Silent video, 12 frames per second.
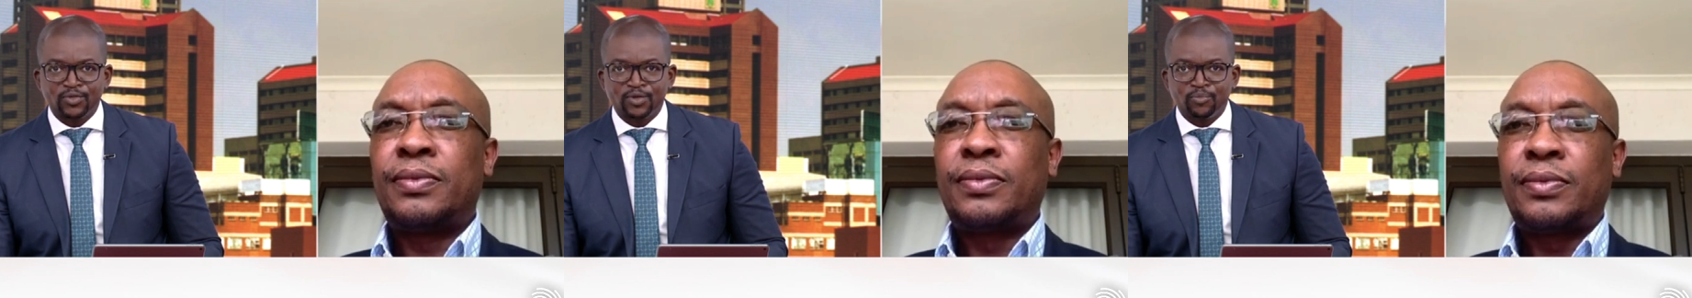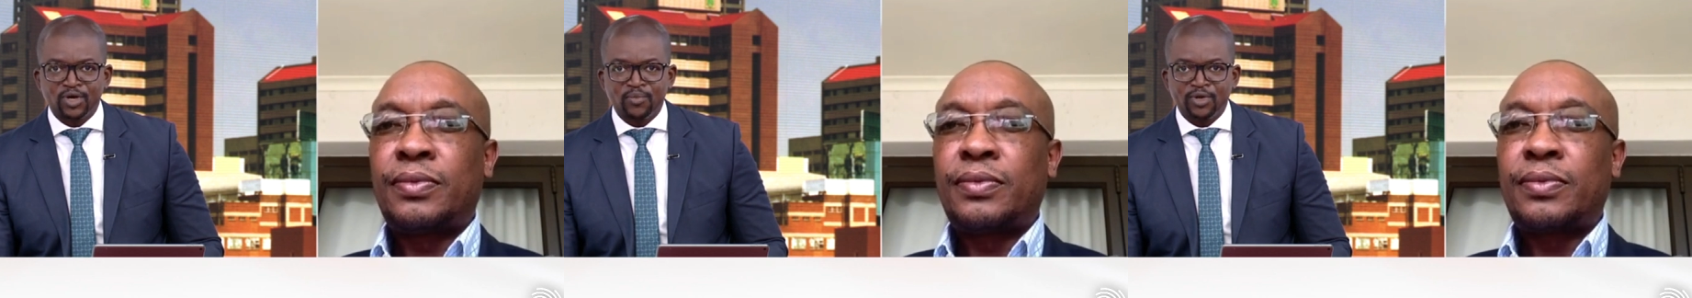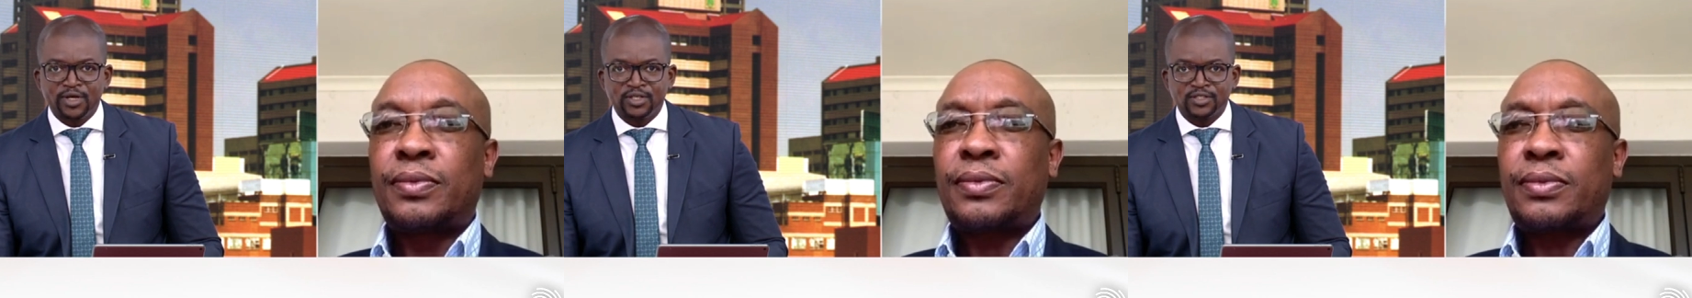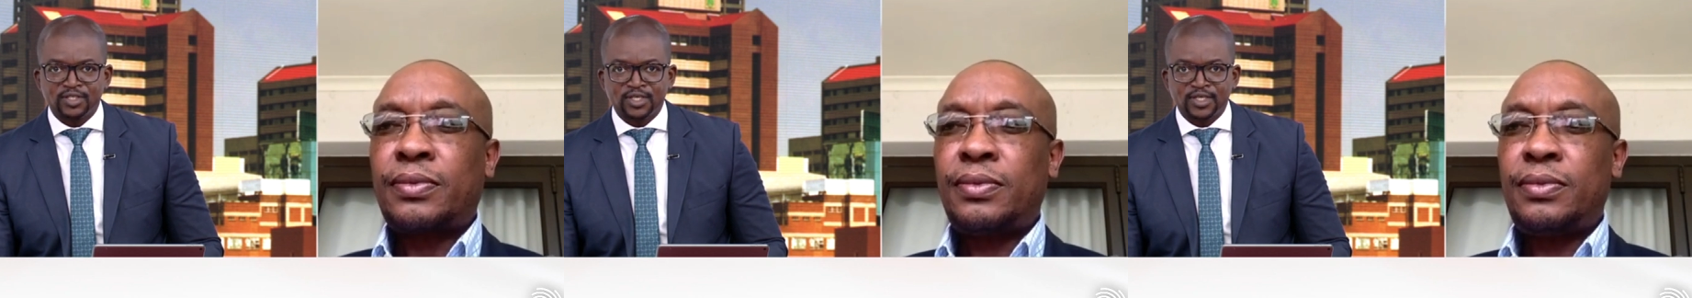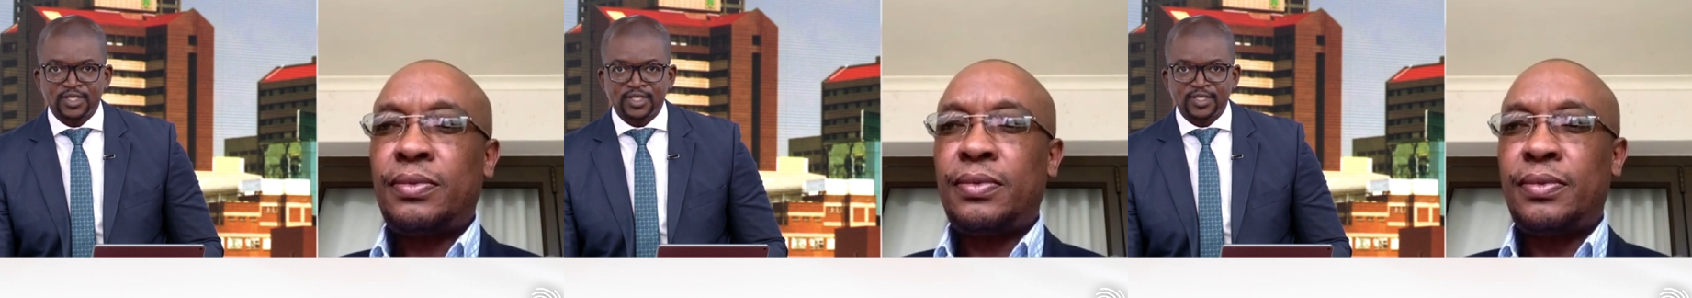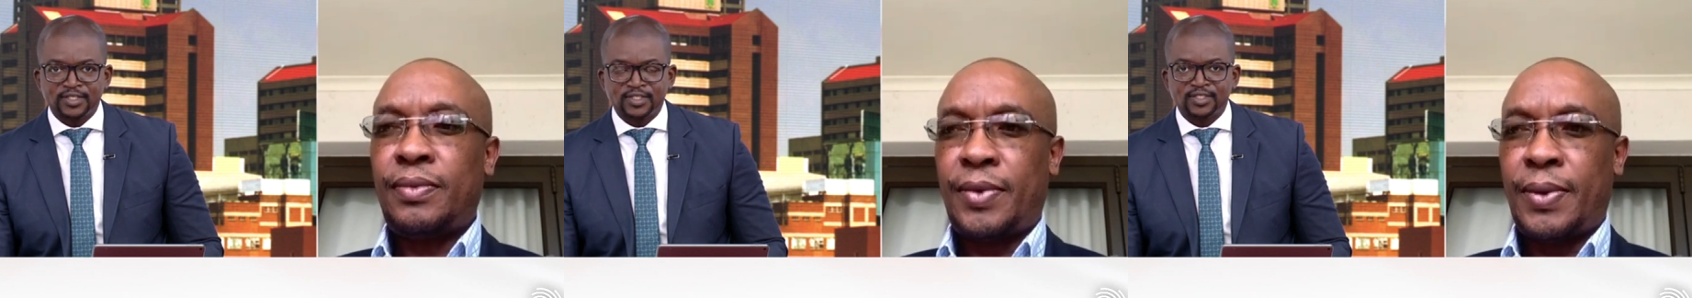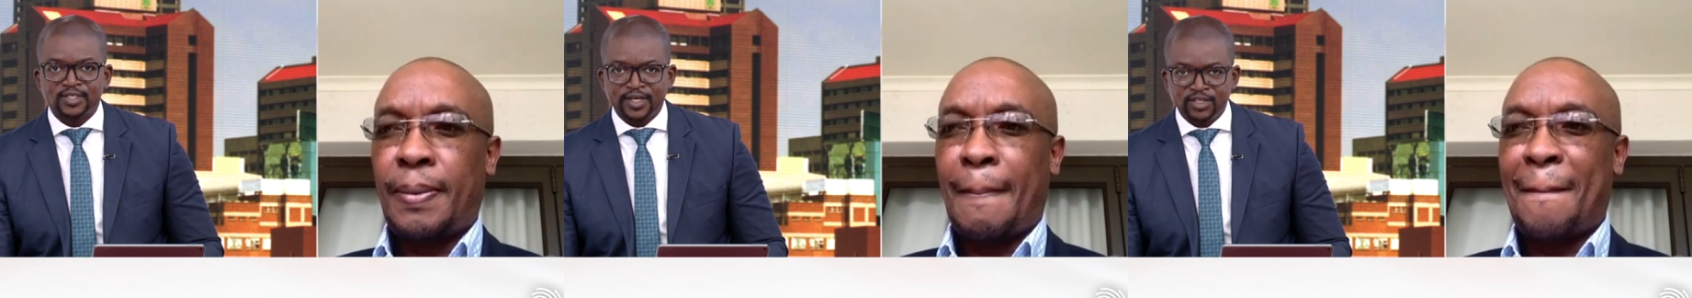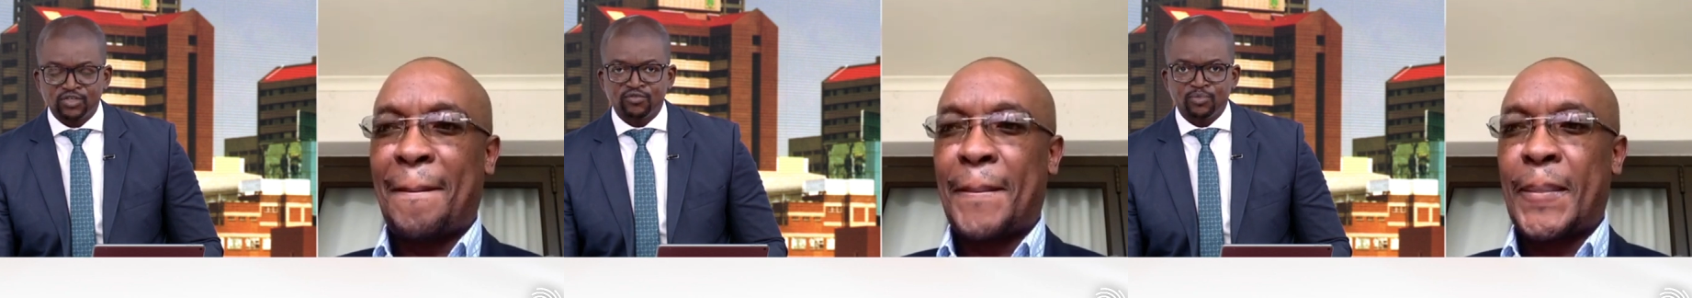Speaker 1: the Premier in his uh,
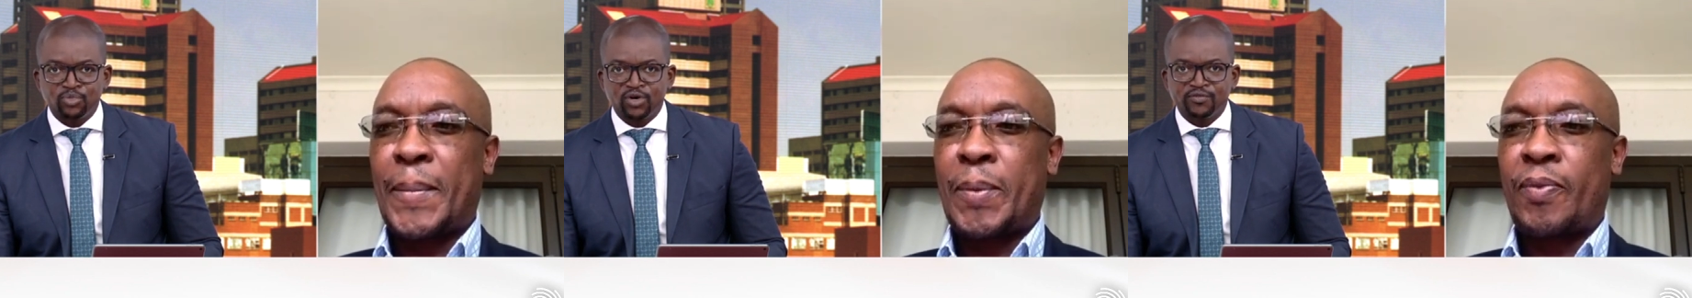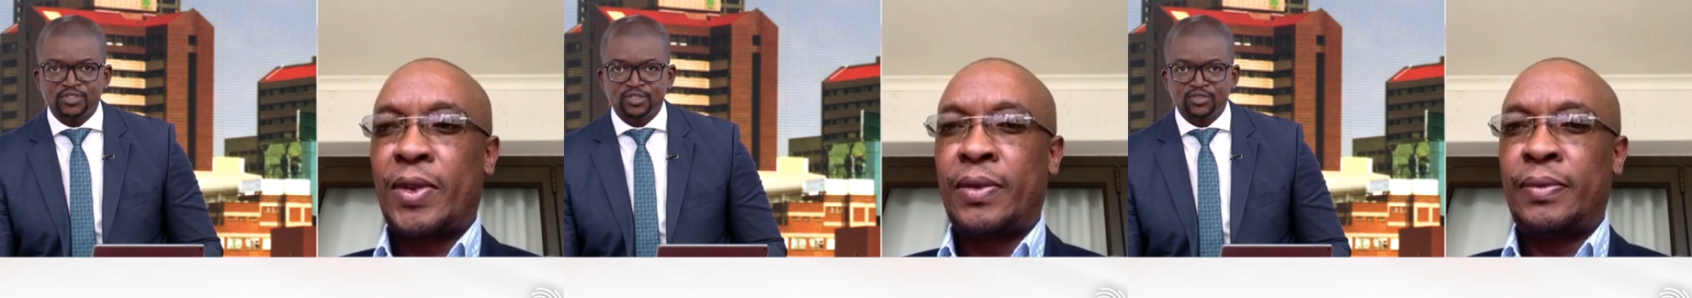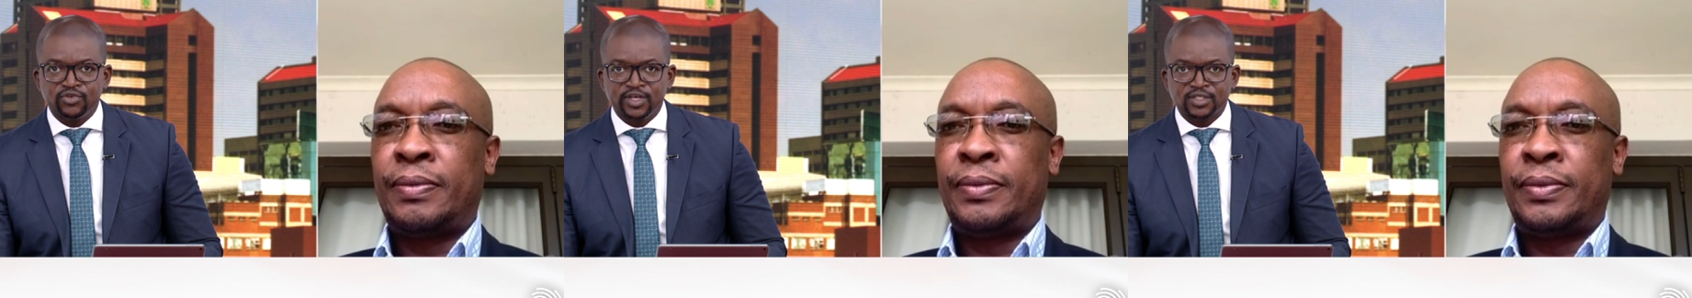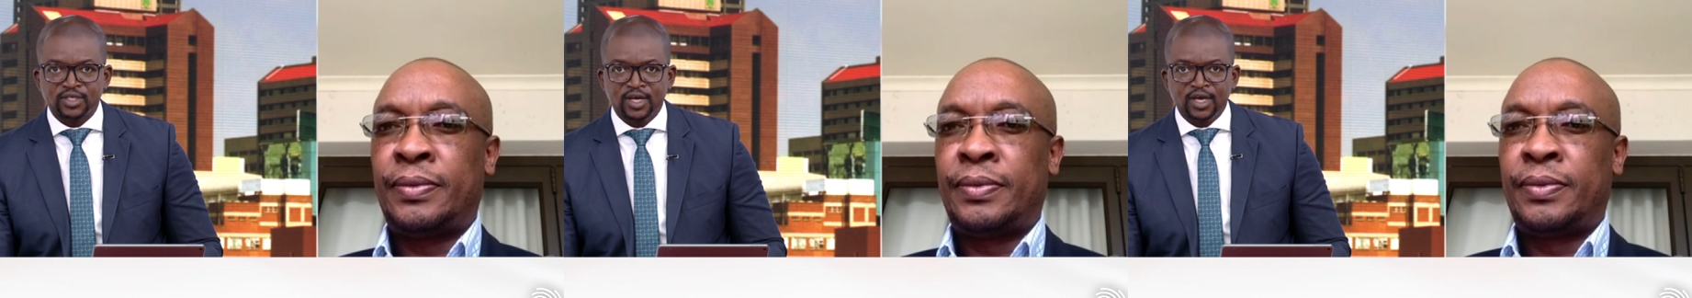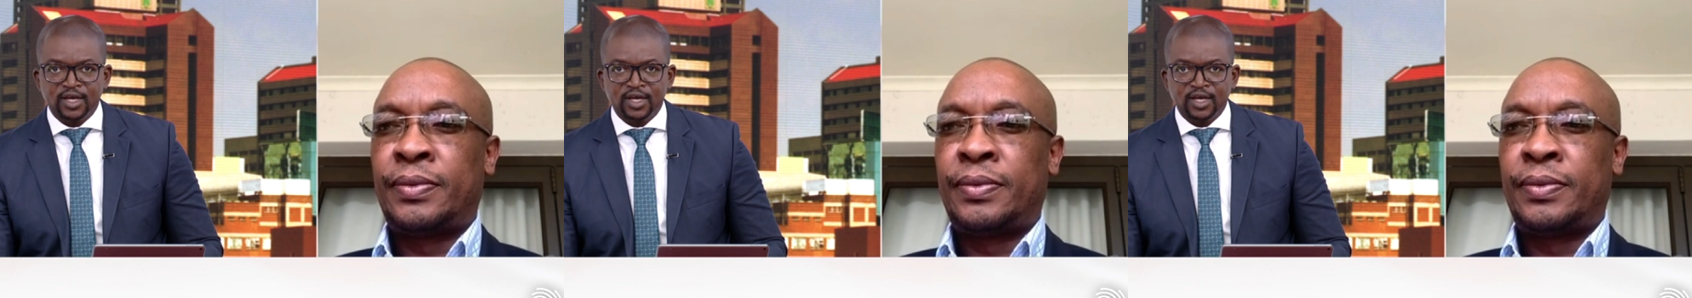State of the Province address.